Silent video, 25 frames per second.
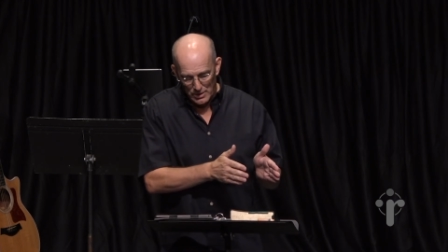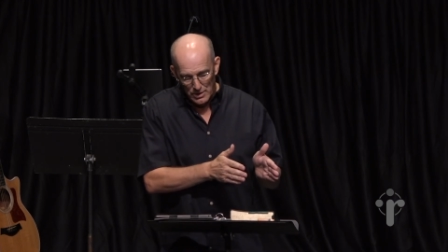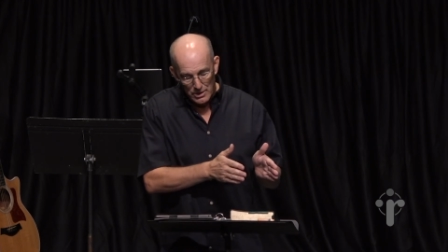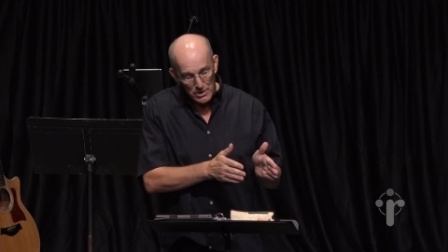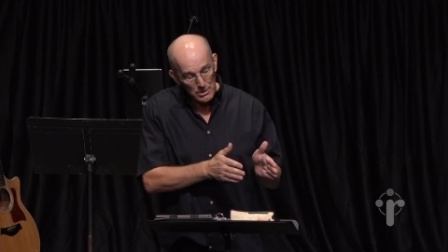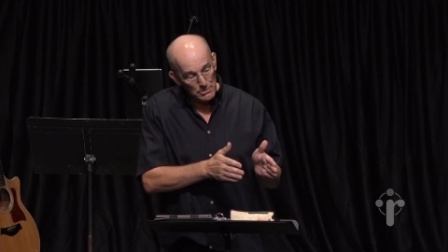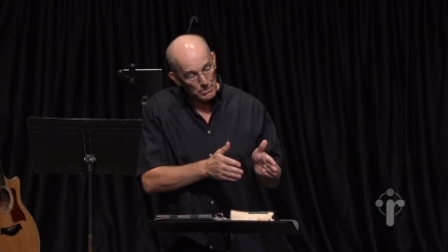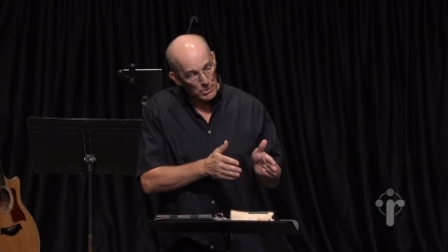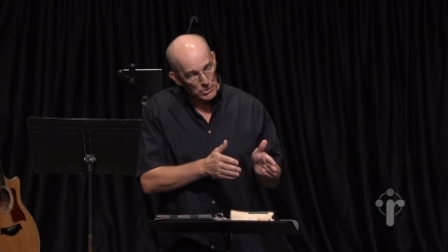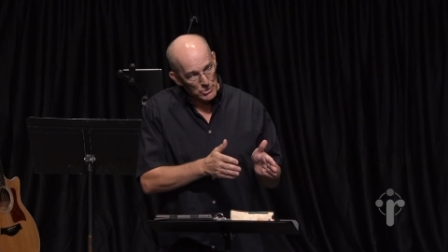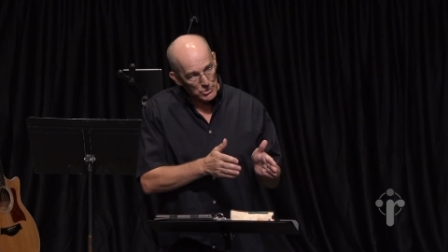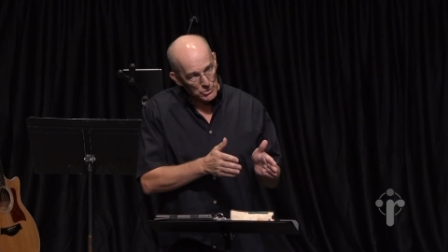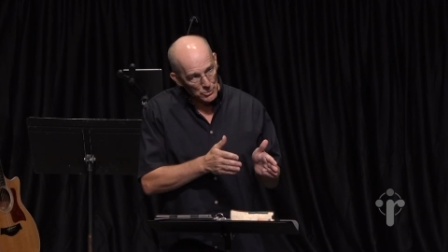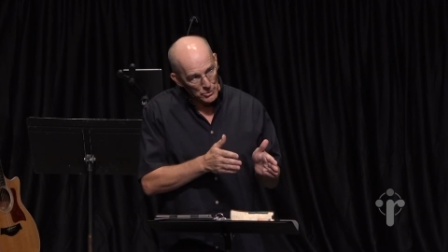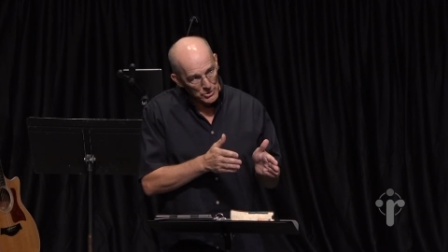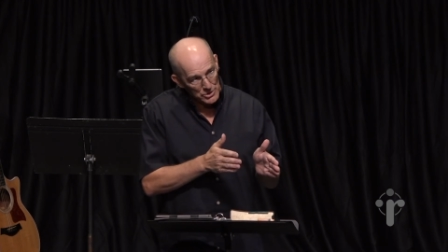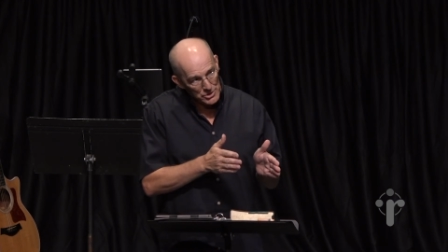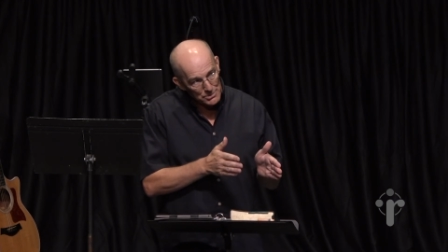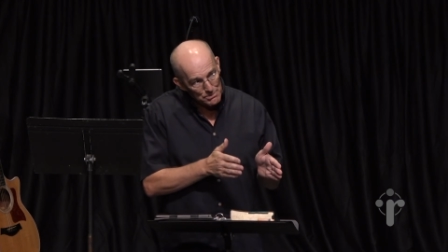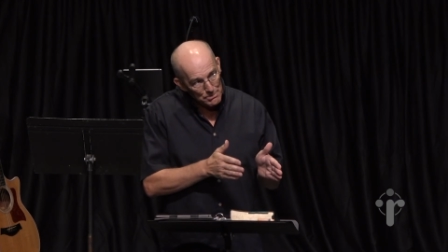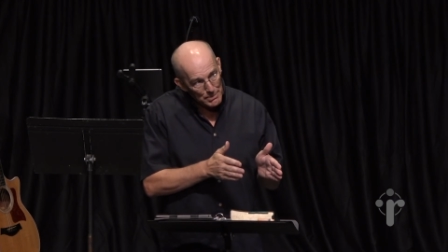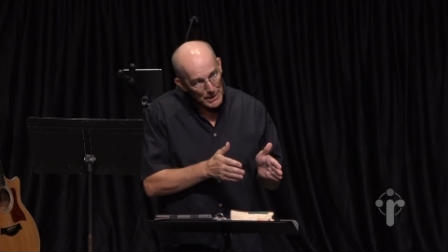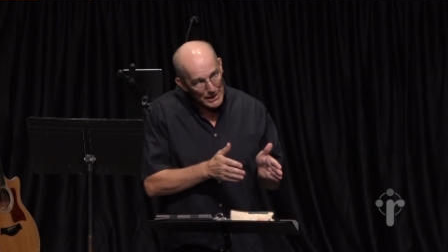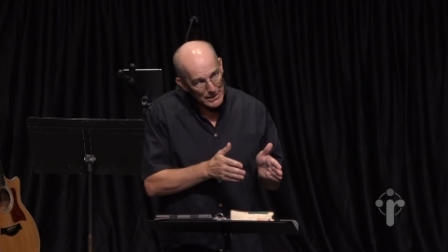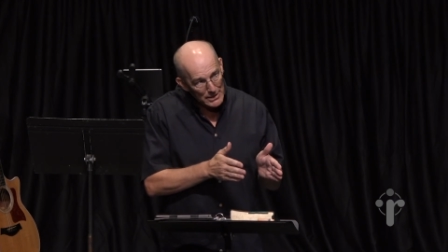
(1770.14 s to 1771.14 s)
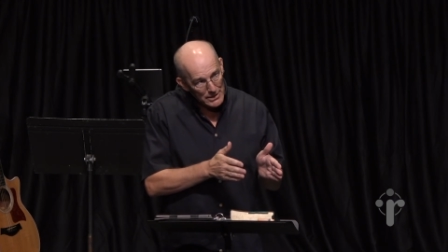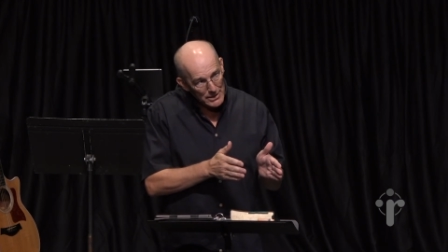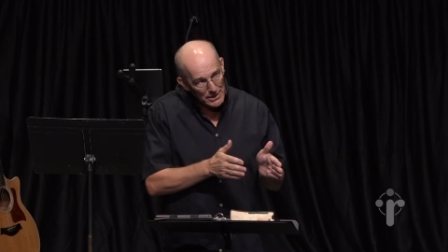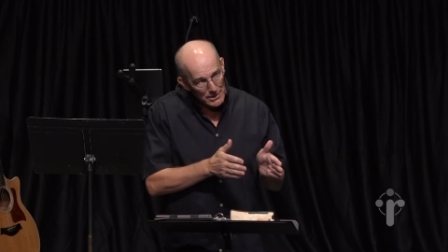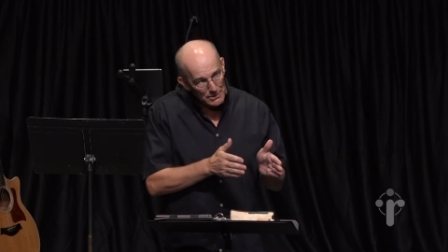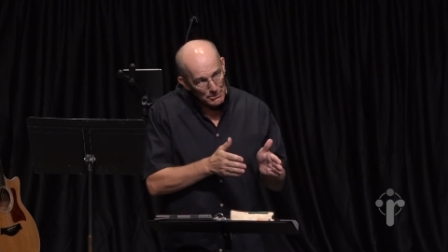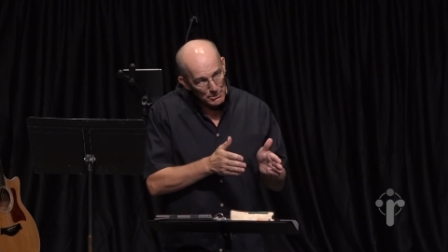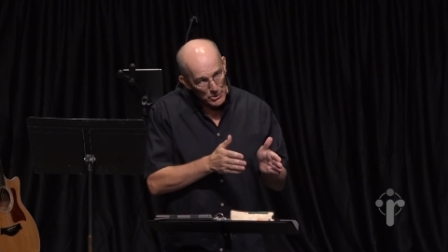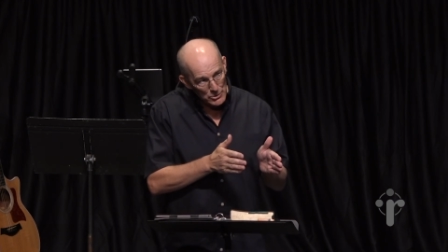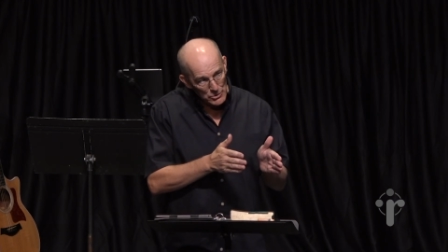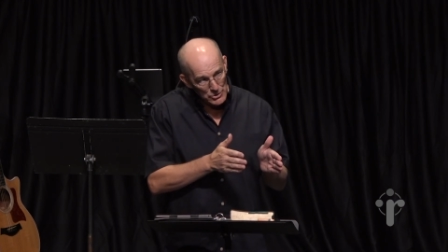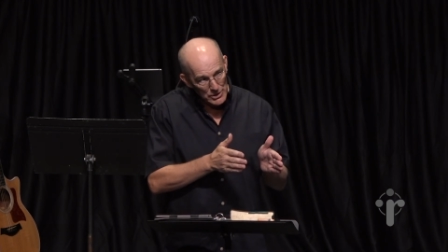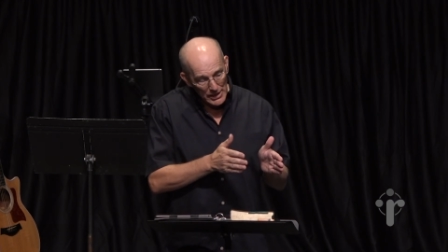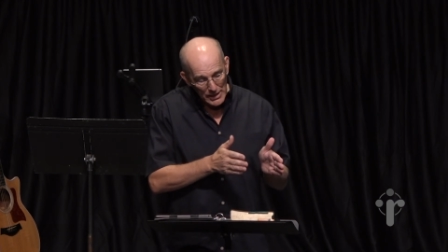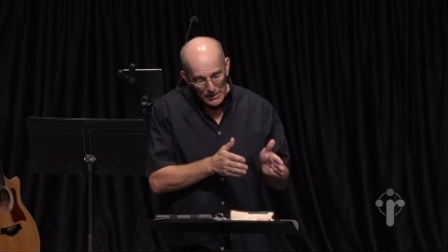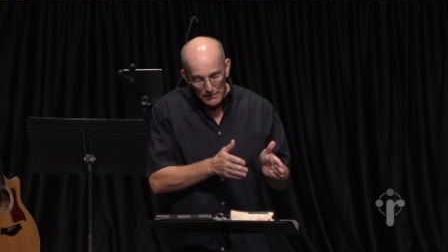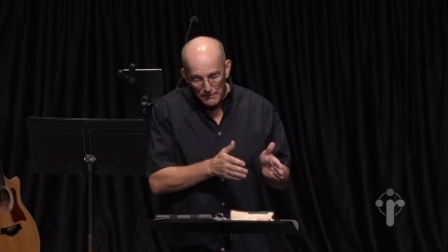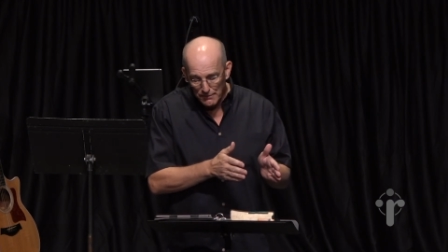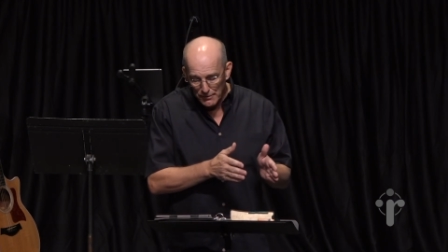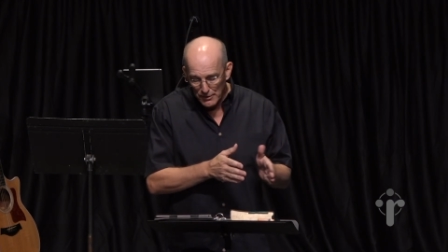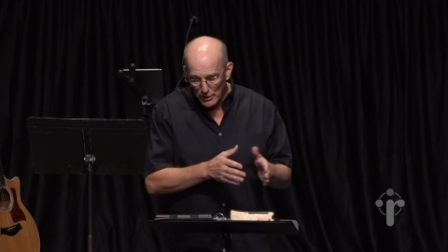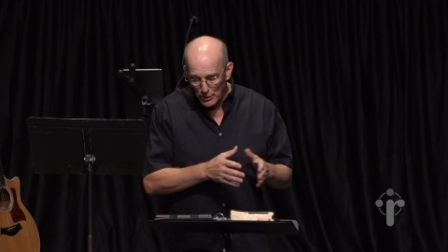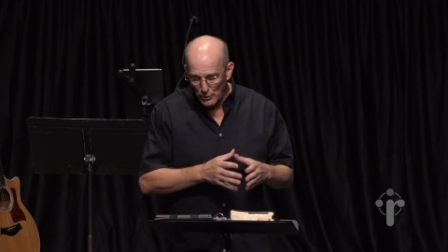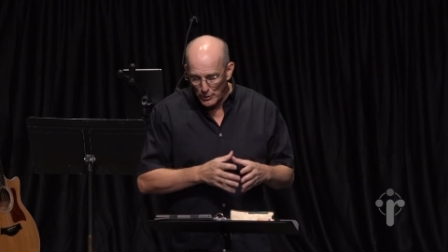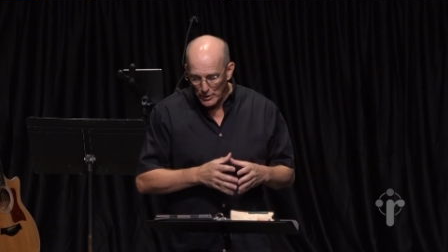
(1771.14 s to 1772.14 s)
the most respected and most
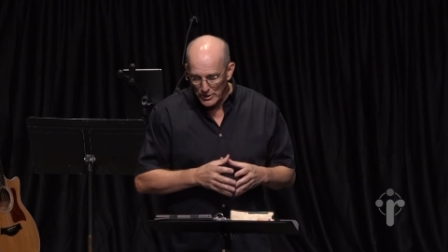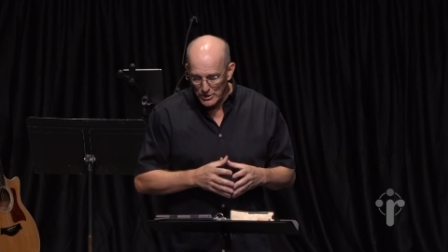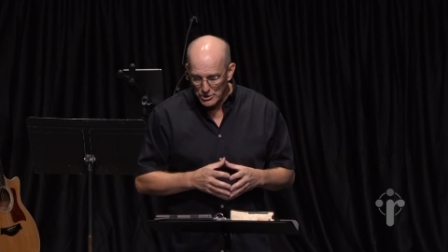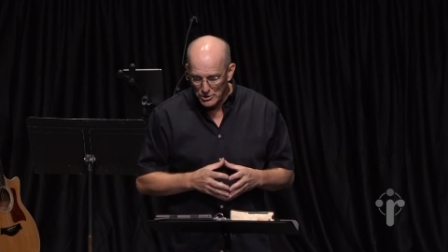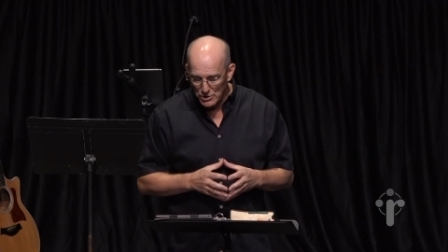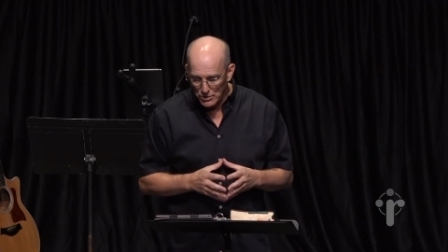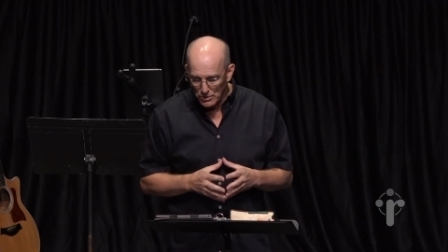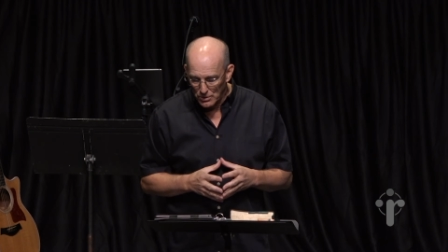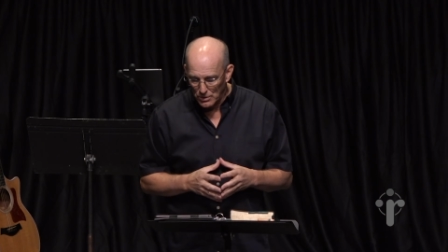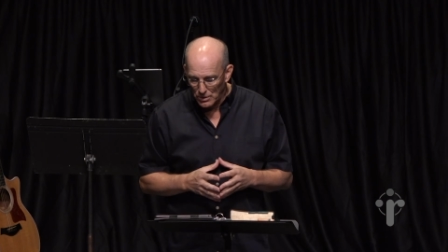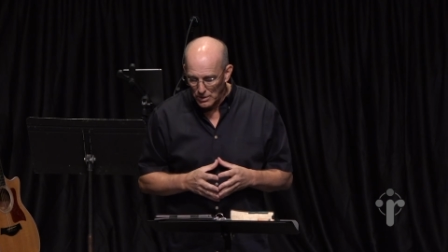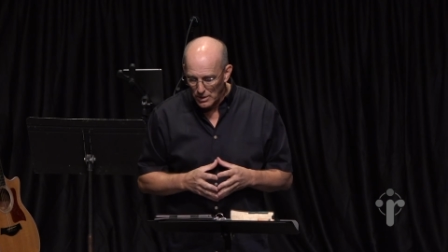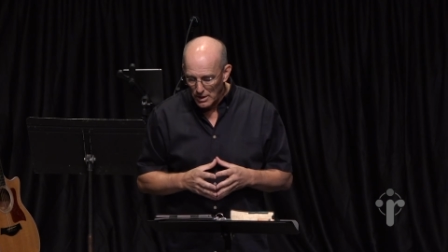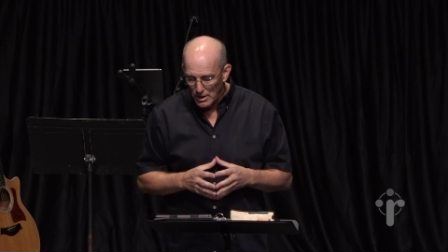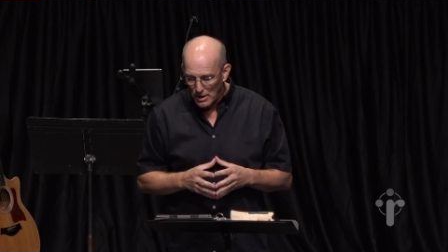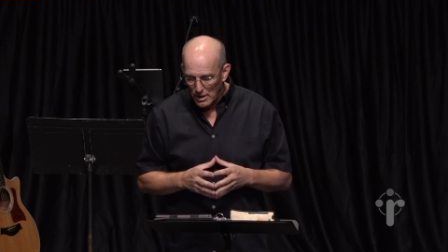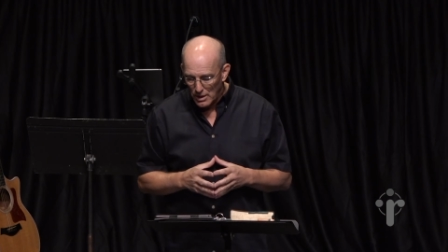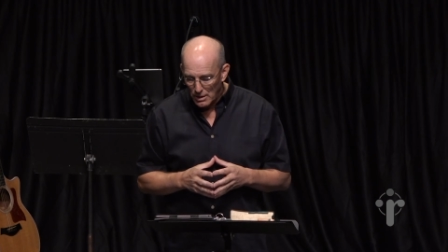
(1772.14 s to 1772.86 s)
influential